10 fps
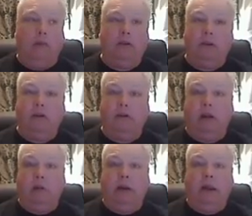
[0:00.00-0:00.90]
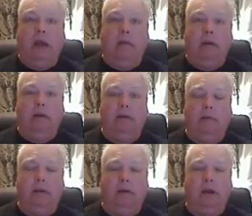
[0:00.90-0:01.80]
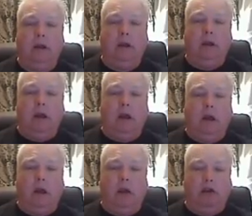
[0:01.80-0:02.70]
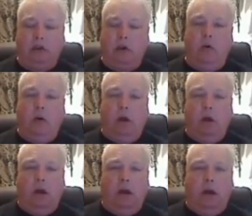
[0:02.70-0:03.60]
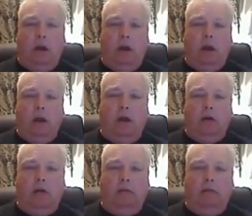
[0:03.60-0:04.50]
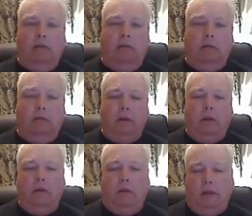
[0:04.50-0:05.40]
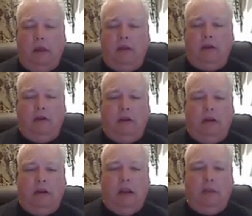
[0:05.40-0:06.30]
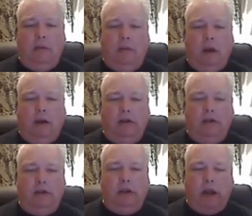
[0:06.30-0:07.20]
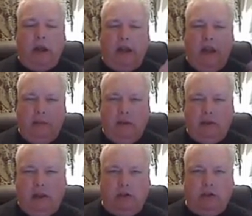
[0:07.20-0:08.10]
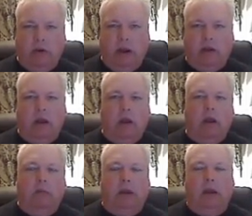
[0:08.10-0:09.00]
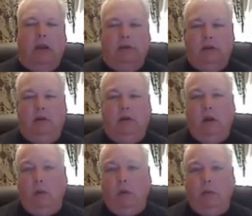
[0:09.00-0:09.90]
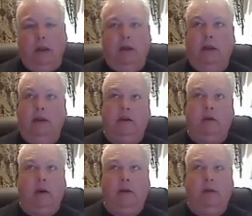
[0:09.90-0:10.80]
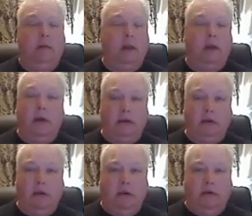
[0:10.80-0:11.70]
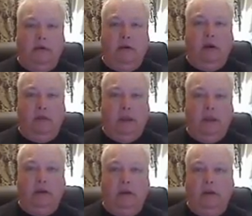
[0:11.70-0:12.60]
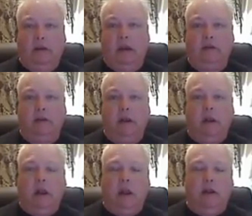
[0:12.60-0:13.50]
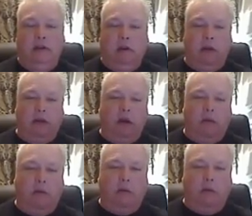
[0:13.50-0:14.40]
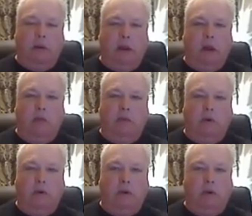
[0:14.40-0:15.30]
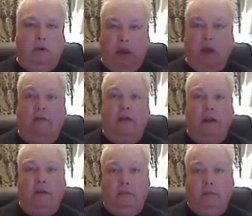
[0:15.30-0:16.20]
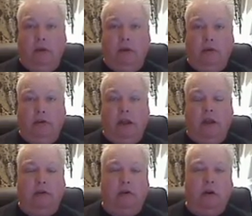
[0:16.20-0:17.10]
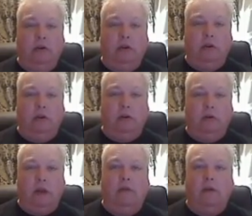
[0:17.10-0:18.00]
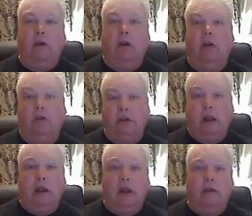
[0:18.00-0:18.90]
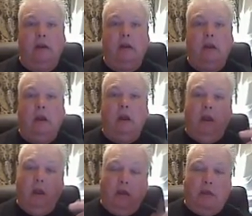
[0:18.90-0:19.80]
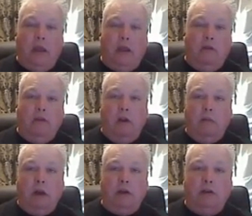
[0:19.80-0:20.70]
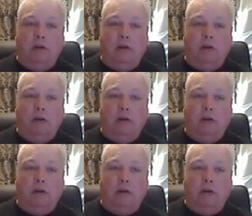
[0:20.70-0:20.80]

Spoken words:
misunderstand what capitalism is. And so uh, the thing that you need to keep in mind is to kind of keep these things straight, because there will be at least probably a question of each on the test. And so I thought it would be helpful to clarify what those things are so that you'd have a good understanding of it. Thank you very much